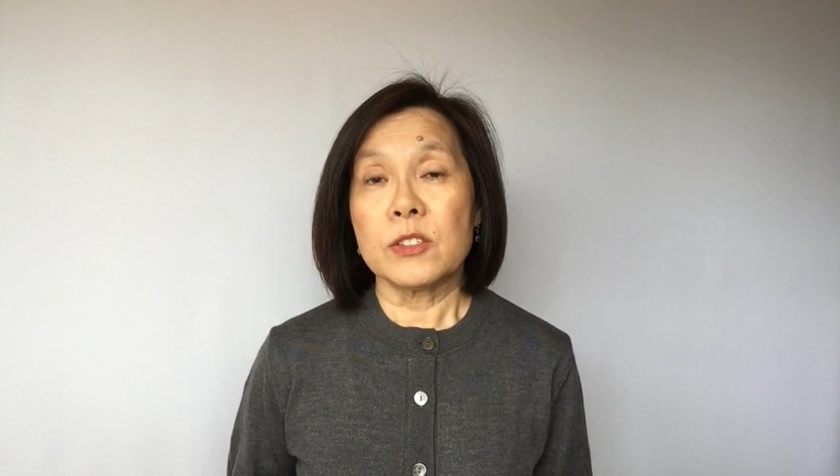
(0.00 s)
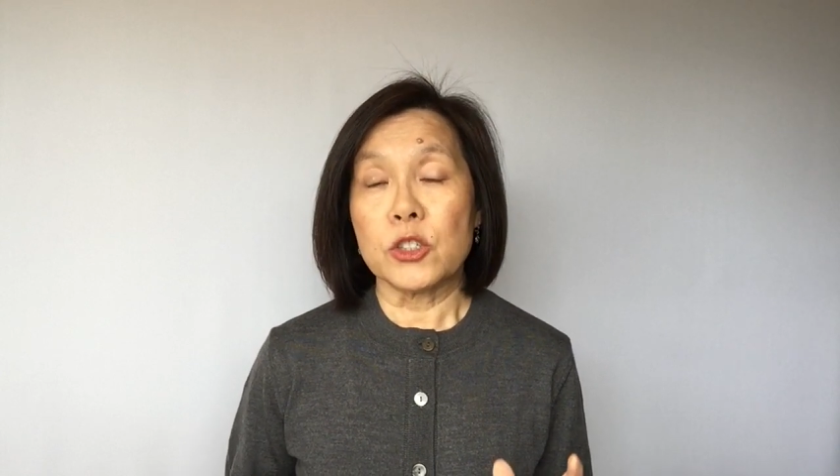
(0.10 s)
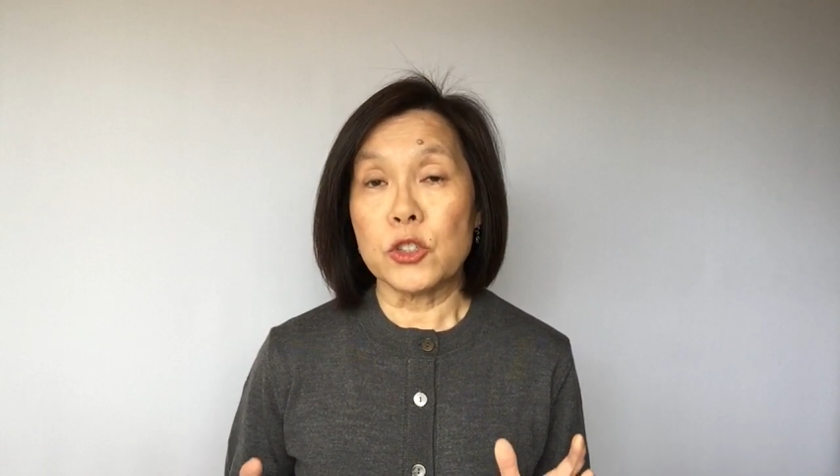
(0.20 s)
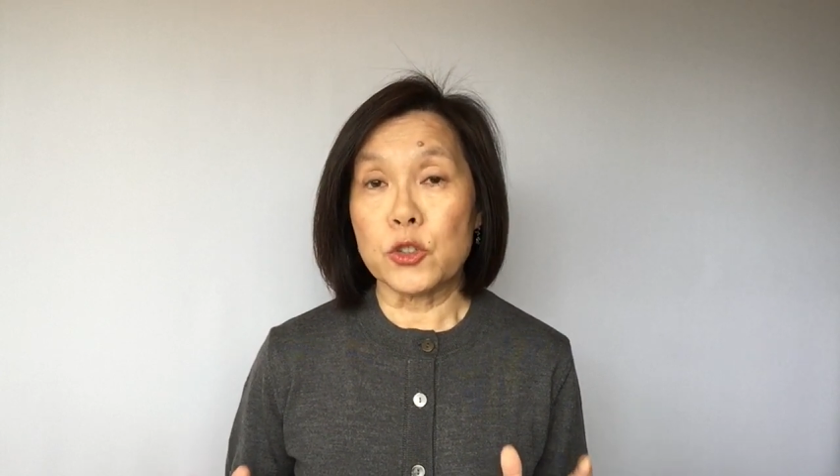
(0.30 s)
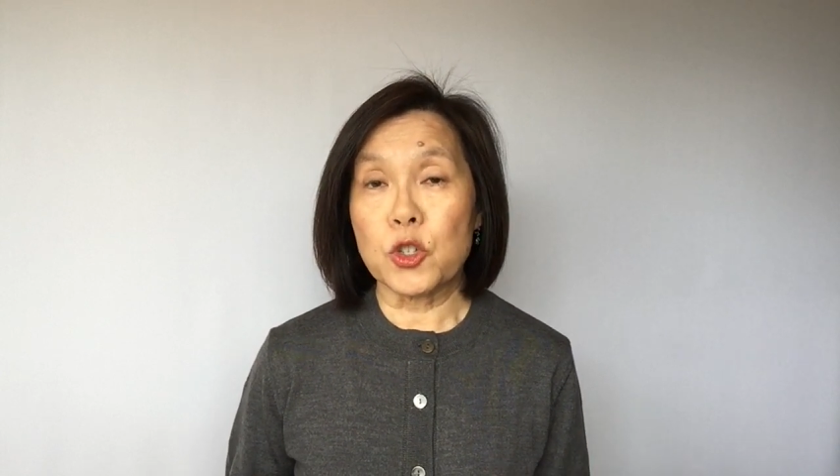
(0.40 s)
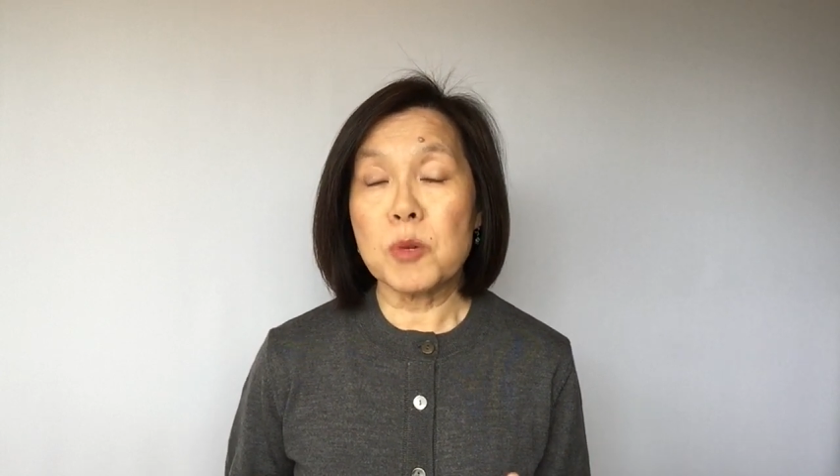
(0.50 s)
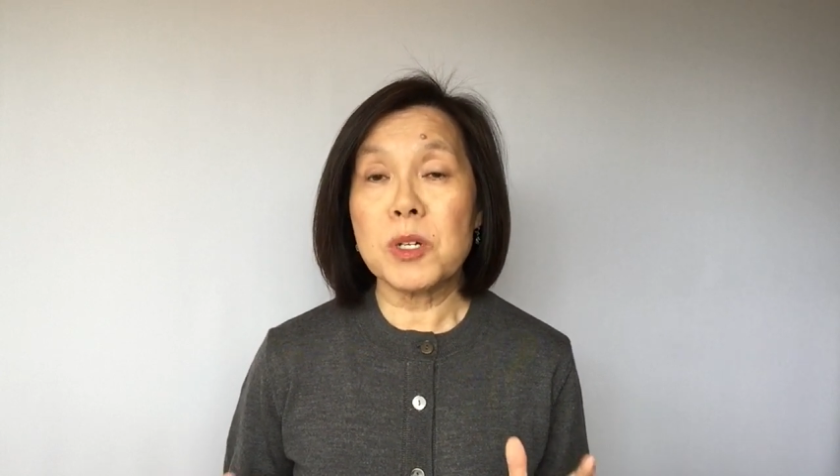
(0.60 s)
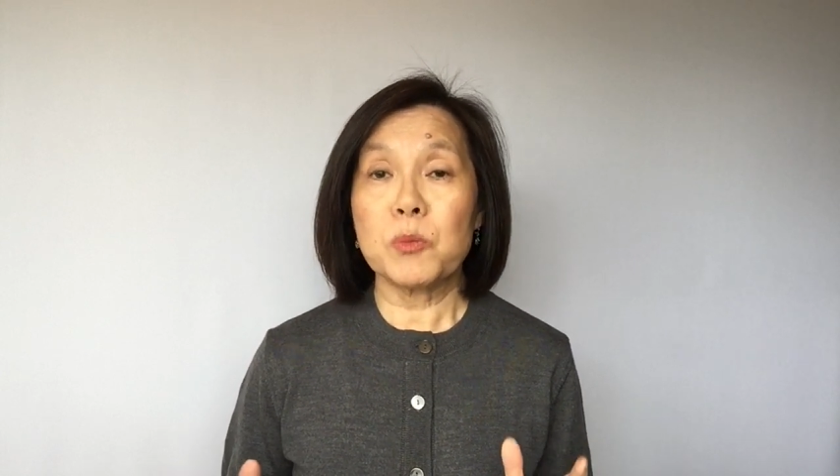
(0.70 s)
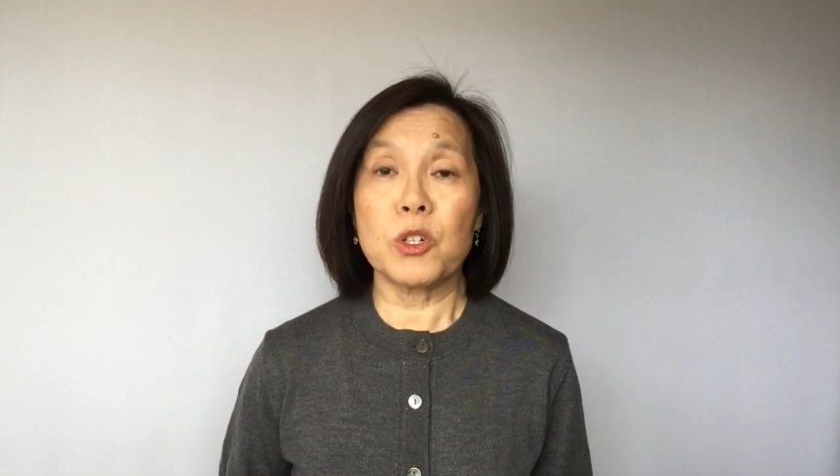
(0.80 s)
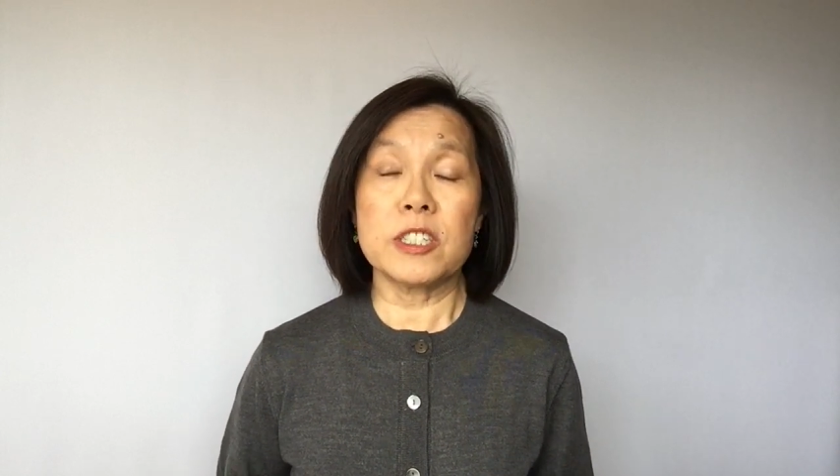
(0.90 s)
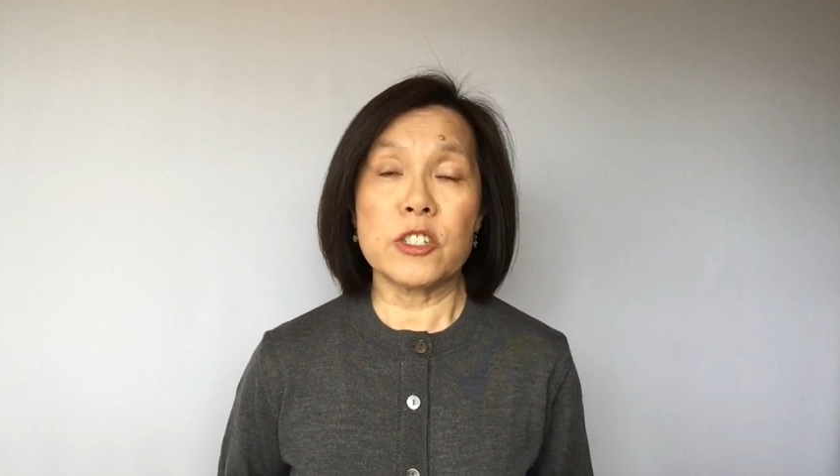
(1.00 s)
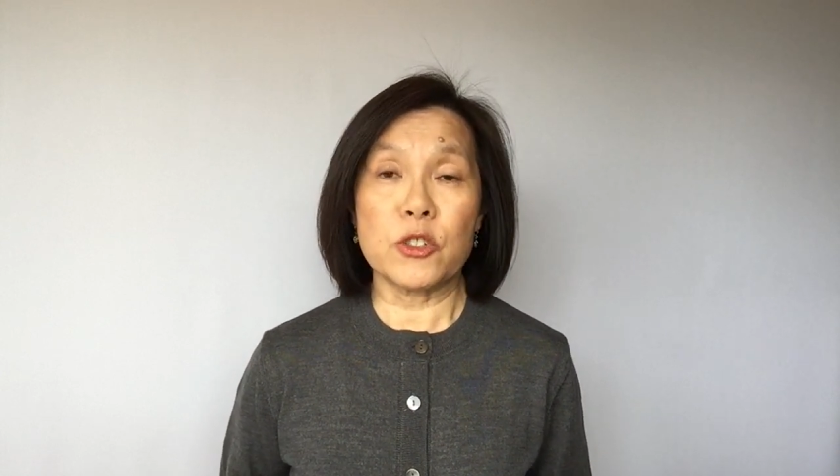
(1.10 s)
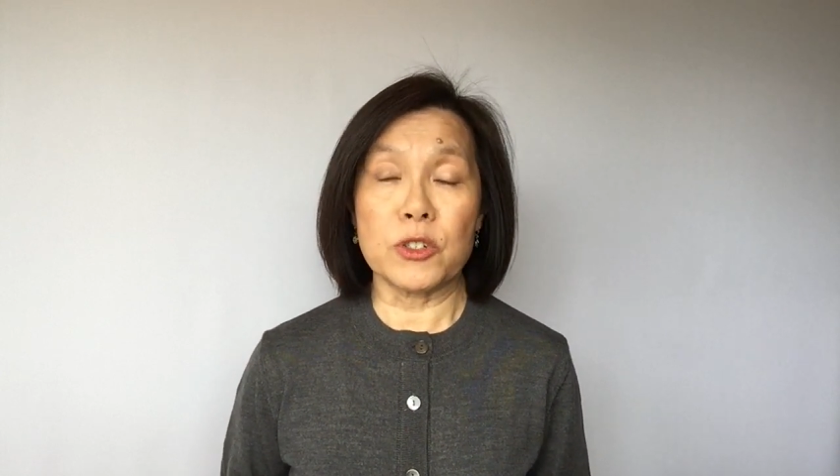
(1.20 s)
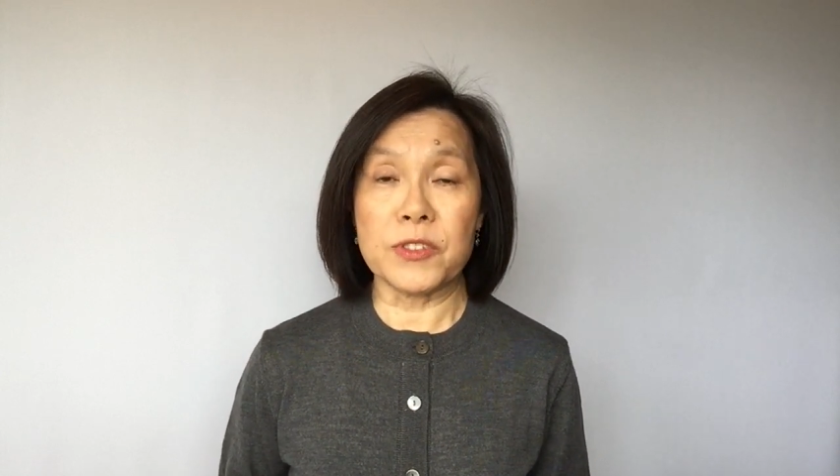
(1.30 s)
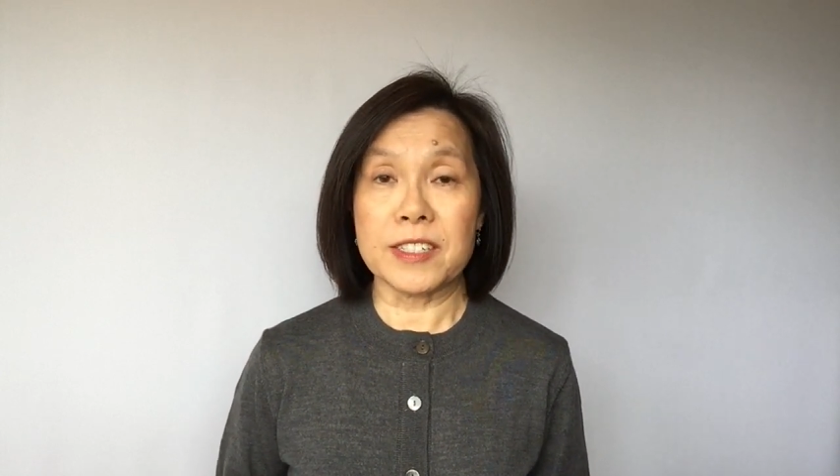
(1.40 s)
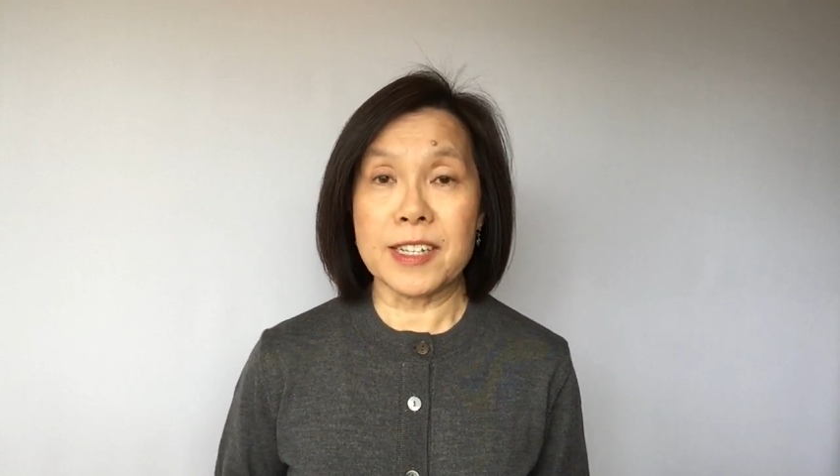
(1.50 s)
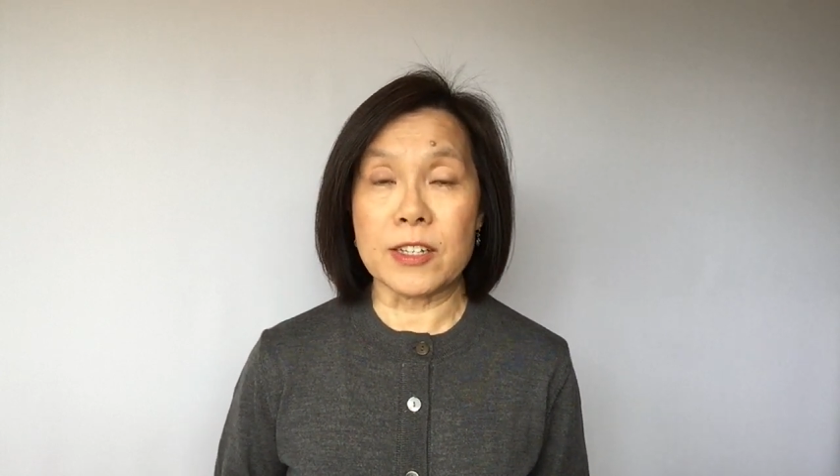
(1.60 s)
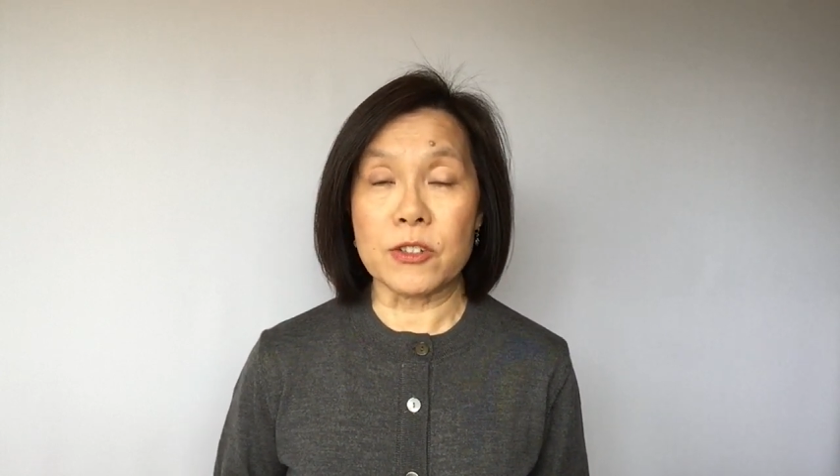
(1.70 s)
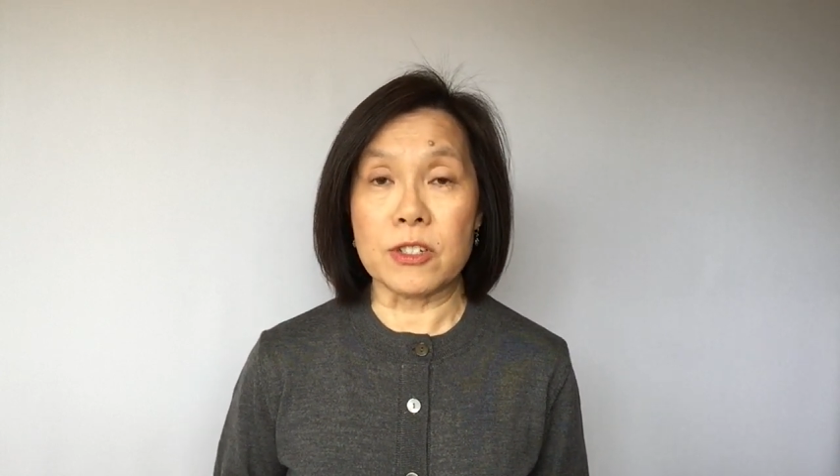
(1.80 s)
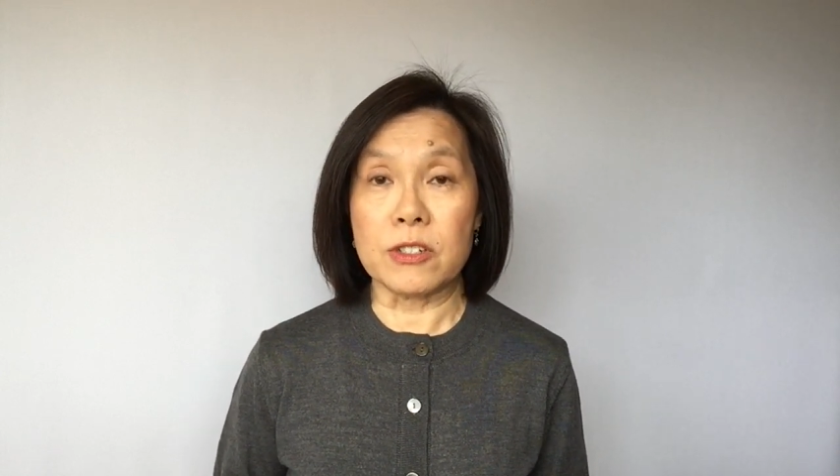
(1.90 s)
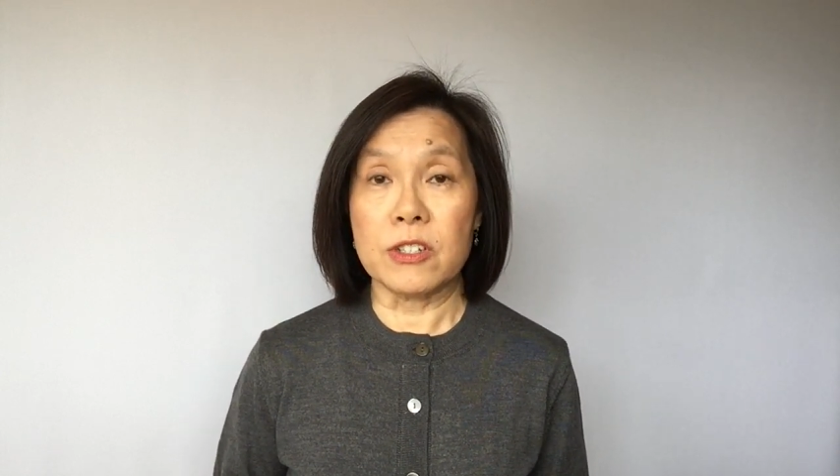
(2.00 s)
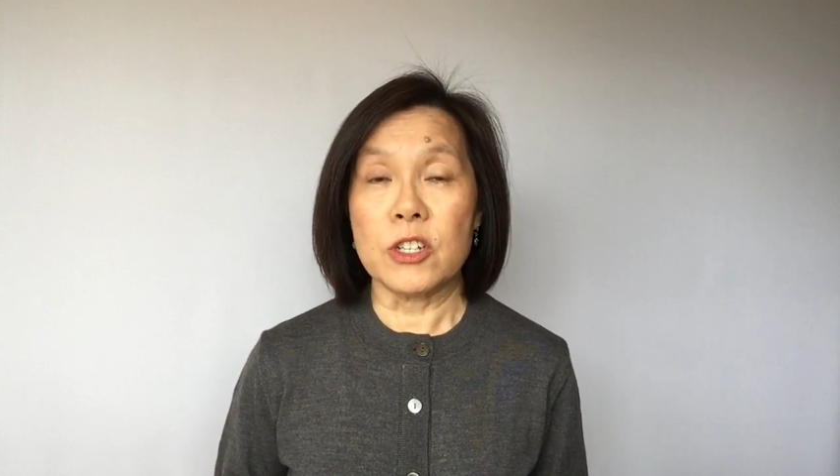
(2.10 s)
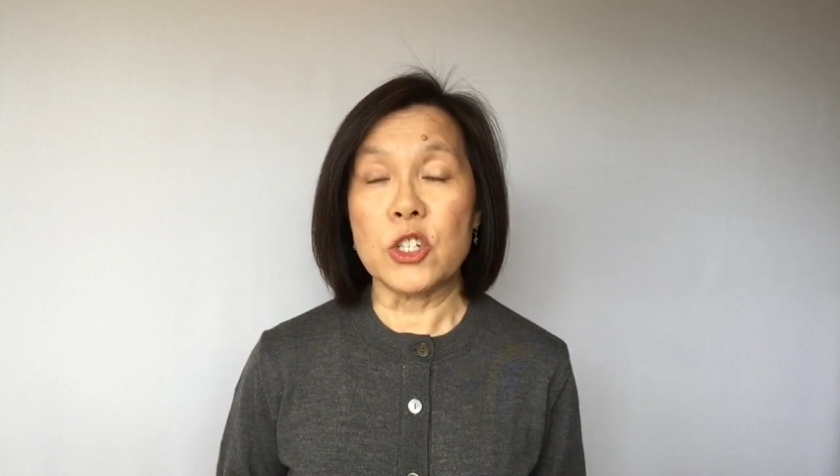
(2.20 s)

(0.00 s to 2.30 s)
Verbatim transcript: To determine what deserves attention,